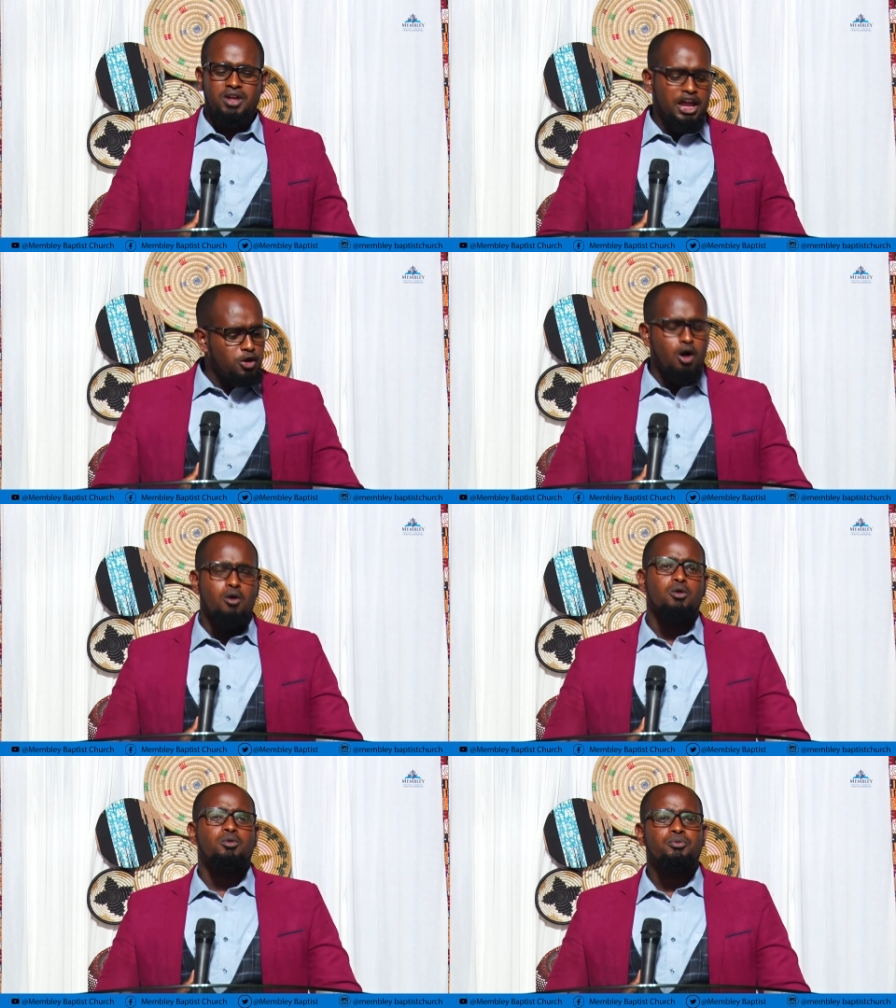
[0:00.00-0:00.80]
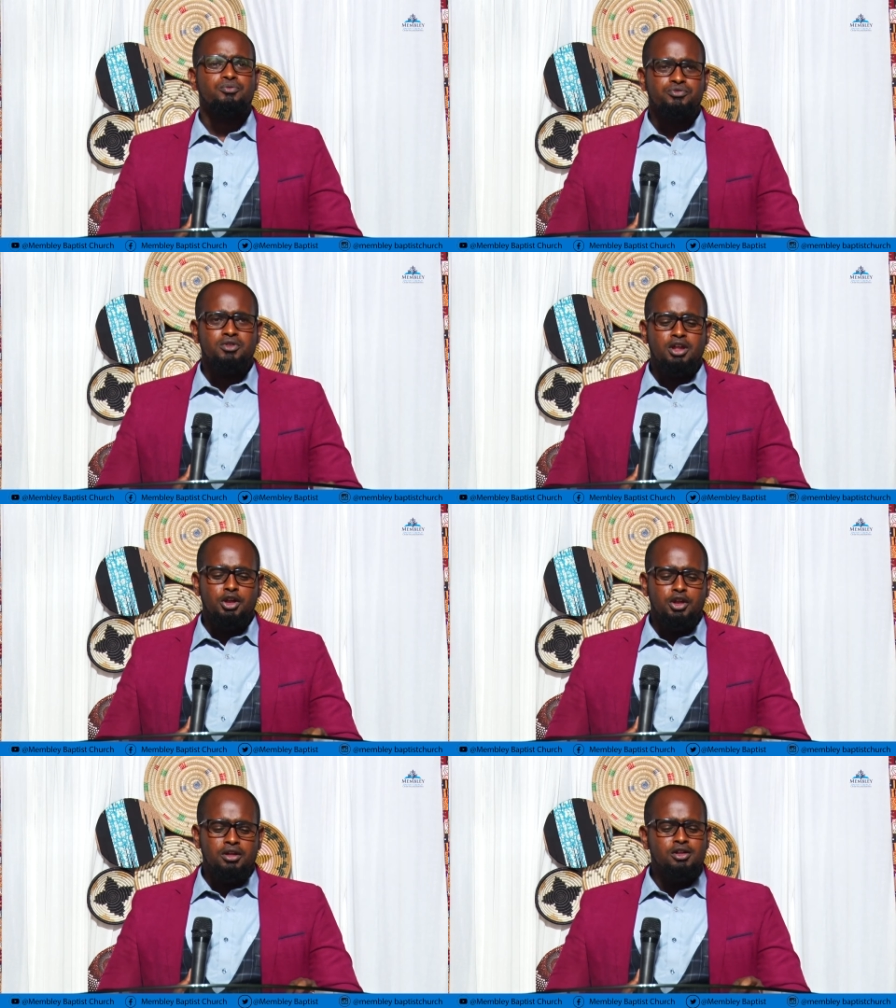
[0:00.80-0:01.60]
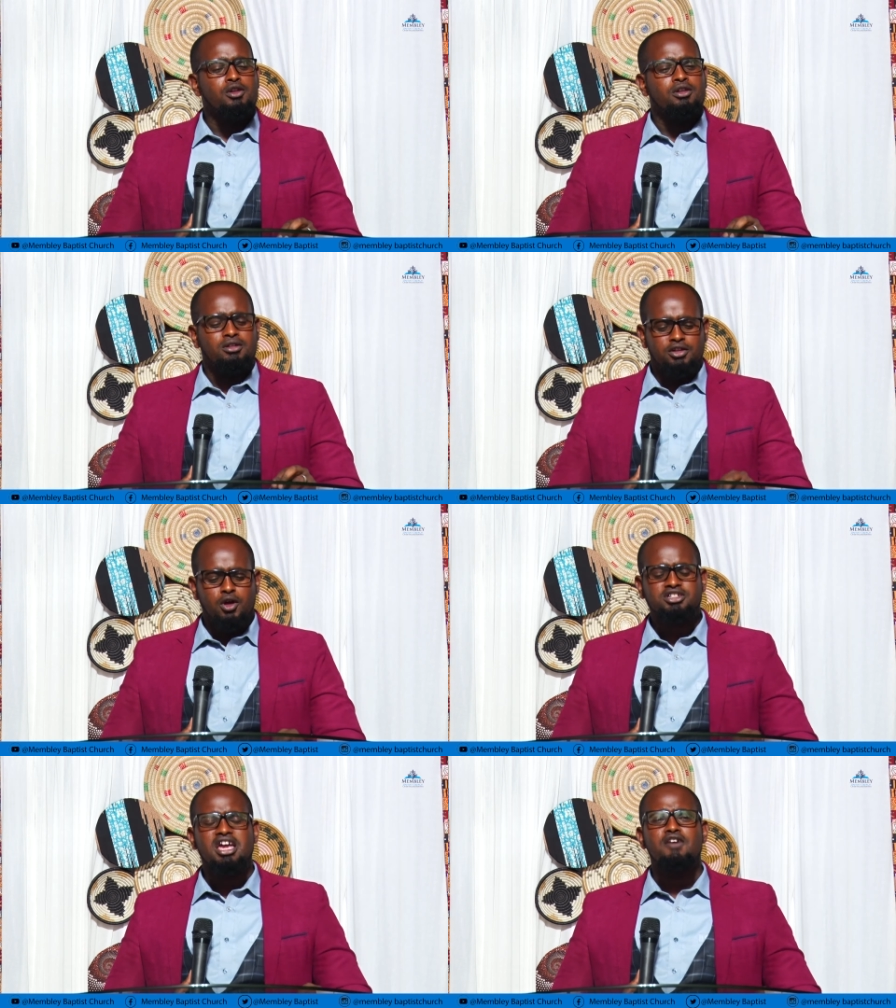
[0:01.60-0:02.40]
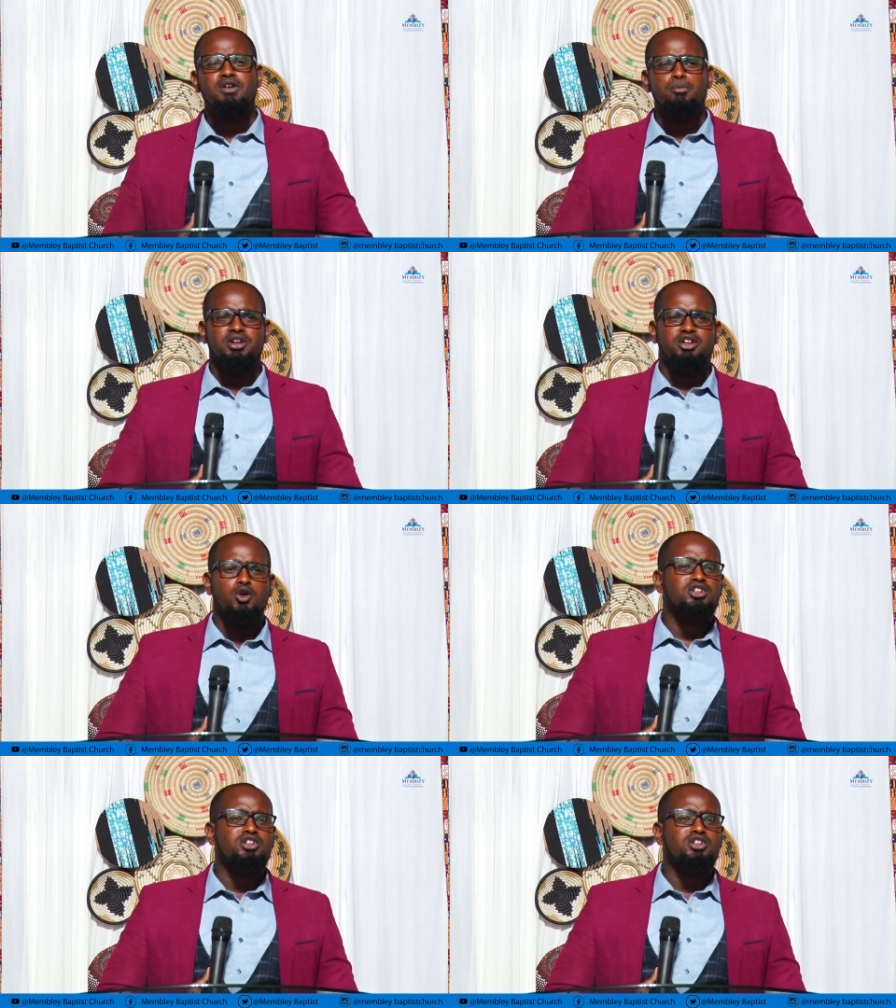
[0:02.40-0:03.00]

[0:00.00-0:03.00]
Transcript: I know not everybody